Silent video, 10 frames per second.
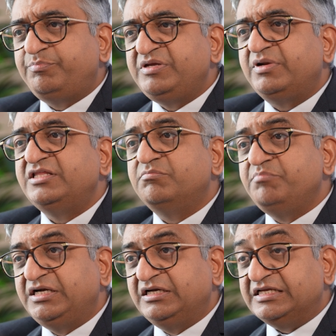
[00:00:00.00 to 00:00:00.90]
people in the
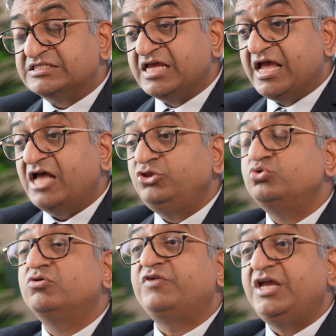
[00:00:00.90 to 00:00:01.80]
Middle East and
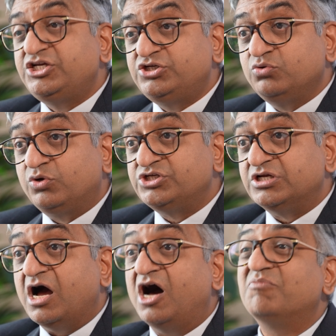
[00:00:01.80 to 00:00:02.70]
those of Asian origin
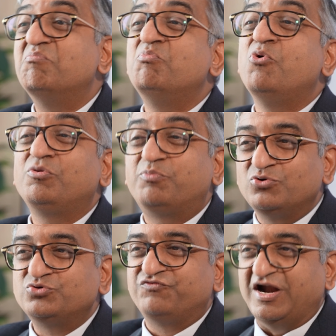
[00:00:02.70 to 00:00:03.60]
are more
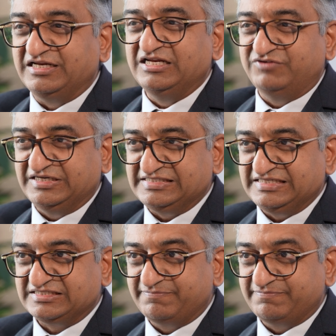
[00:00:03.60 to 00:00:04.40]
prone to fatty liver disease.